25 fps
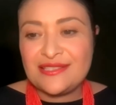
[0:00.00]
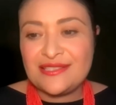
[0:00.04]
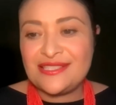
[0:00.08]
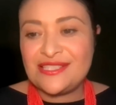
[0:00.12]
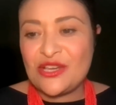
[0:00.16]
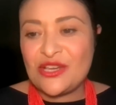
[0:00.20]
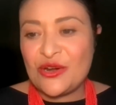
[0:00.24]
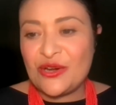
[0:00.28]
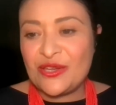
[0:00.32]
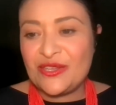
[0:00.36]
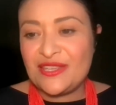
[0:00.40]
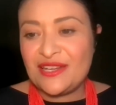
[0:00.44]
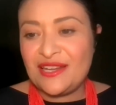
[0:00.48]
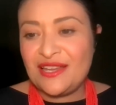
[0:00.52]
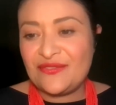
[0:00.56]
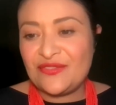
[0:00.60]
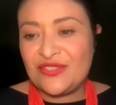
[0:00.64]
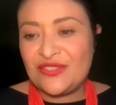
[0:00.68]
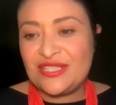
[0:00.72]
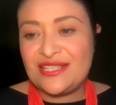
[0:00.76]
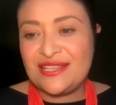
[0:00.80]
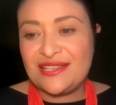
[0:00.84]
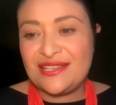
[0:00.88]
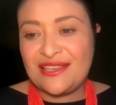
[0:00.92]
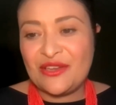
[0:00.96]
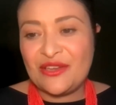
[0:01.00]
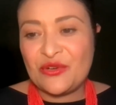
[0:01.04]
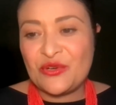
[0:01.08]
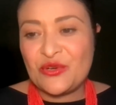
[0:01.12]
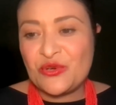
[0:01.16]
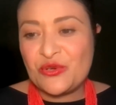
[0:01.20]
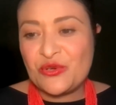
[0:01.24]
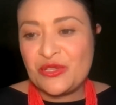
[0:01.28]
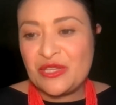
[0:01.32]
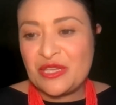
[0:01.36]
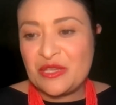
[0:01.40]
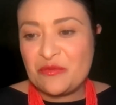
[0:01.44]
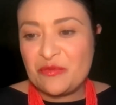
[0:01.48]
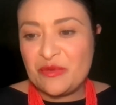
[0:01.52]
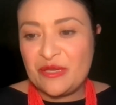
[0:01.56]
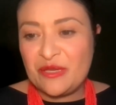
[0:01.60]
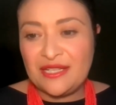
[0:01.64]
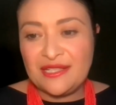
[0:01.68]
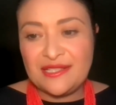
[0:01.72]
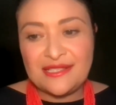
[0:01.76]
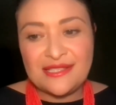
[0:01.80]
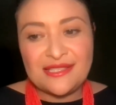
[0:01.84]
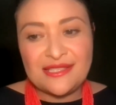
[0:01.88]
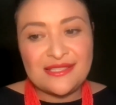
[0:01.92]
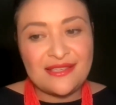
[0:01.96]
And sorry that I have to duck out early,
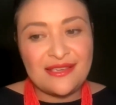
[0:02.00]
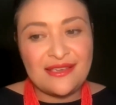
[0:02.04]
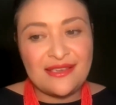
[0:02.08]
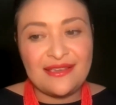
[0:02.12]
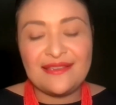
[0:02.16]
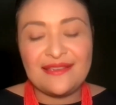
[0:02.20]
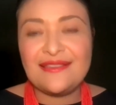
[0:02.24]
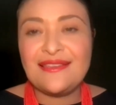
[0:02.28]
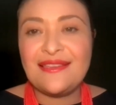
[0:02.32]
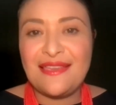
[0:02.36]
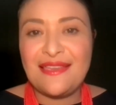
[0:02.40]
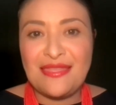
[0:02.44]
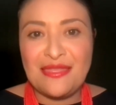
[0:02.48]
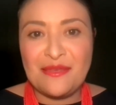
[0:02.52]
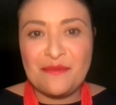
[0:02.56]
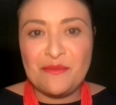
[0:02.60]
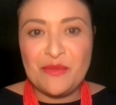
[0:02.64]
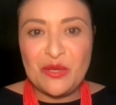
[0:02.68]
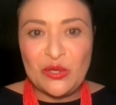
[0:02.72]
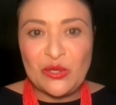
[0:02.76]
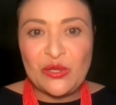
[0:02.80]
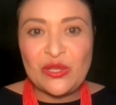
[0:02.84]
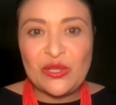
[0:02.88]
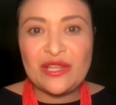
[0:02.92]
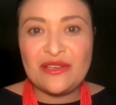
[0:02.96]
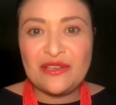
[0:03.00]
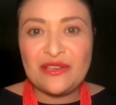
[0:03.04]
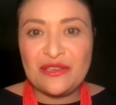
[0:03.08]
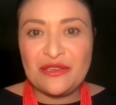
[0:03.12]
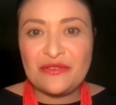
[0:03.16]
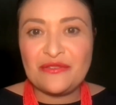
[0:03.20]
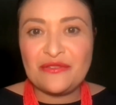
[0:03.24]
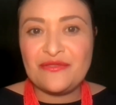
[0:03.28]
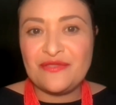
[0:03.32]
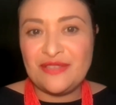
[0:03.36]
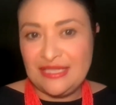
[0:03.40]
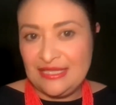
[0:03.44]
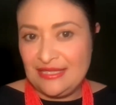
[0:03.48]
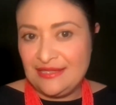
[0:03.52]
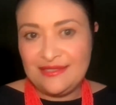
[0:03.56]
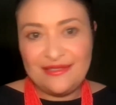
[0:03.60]
but it's in the middle of